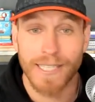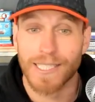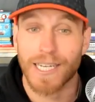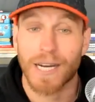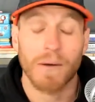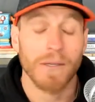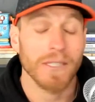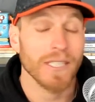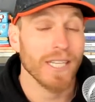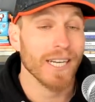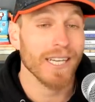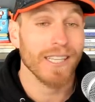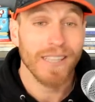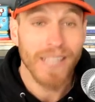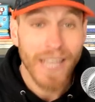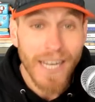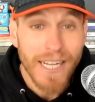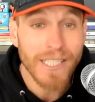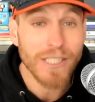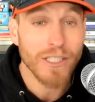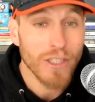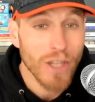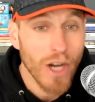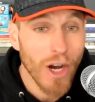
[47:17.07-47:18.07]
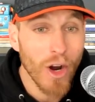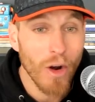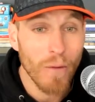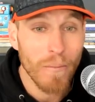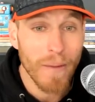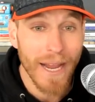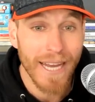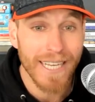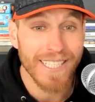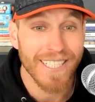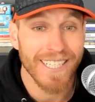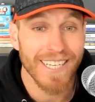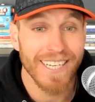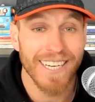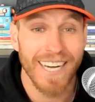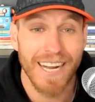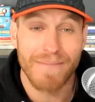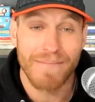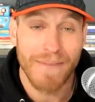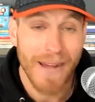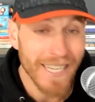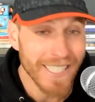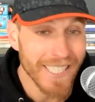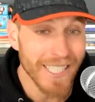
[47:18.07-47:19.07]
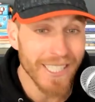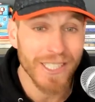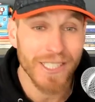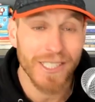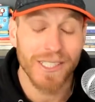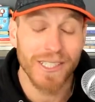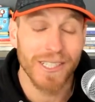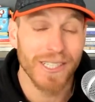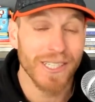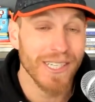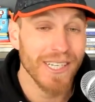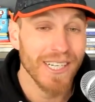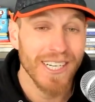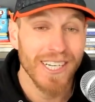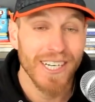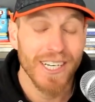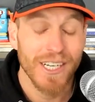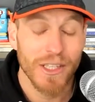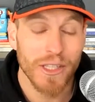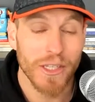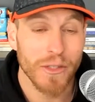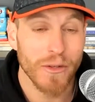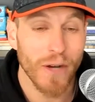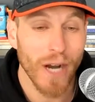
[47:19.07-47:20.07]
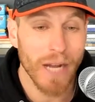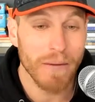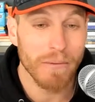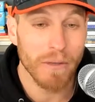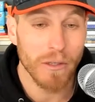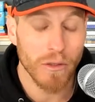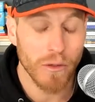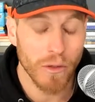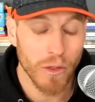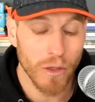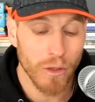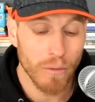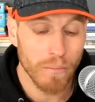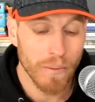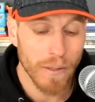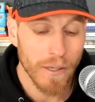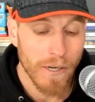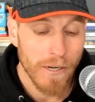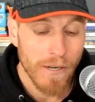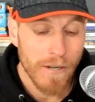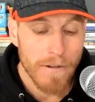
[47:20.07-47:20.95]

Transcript: I was like, let's go, Mason. I messaged the tribal group,